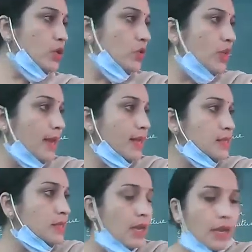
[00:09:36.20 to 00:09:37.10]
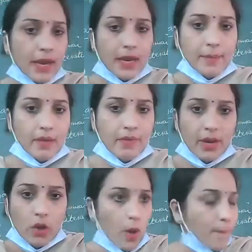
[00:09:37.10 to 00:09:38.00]
through the text, in
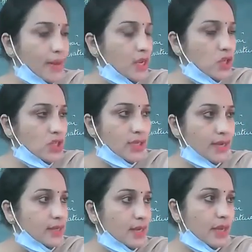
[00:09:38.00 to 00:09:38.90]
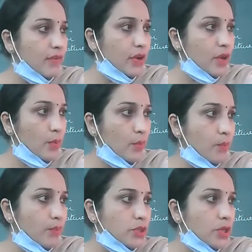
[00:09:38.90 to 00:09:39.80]
between comprehension checks are given your
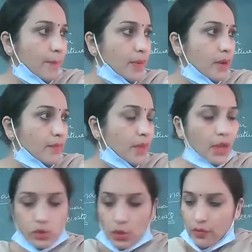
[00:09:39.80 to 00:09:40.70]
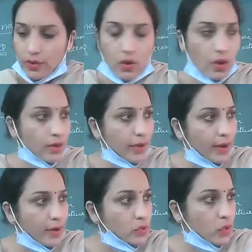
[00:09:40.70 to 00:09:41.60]
chapter. So you will not
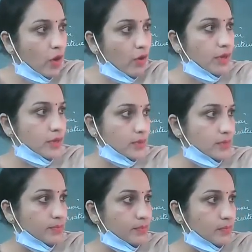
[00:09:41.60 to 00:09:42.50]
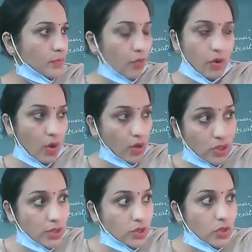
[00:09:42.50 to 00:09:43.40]
try to solve it. You will not
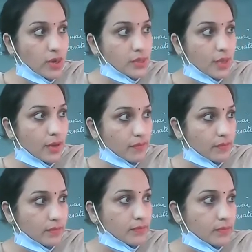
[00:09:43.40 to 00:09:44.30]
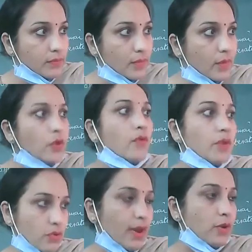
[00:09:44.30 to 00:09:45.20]
judge yourself. You
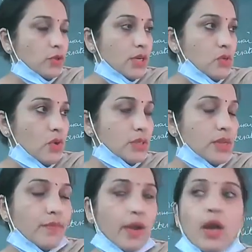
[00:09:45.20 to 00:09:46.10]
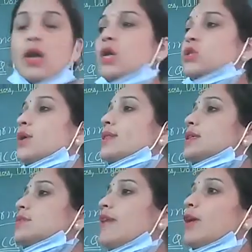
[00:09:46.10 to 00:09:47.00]
will try to judge yourself now. So in
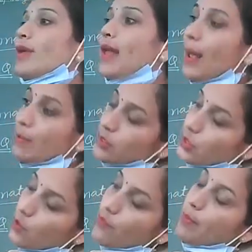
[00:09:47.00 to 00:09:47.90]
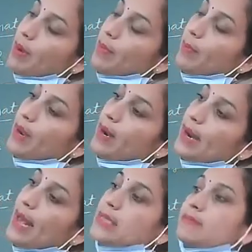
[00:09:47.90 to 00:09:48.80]
this way, your MCQ will be prepared
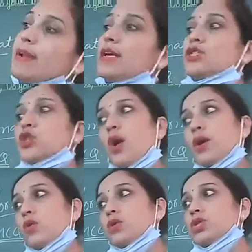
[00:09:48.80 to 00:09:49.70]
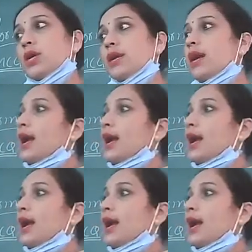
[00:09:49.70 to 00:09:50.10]
as well as short question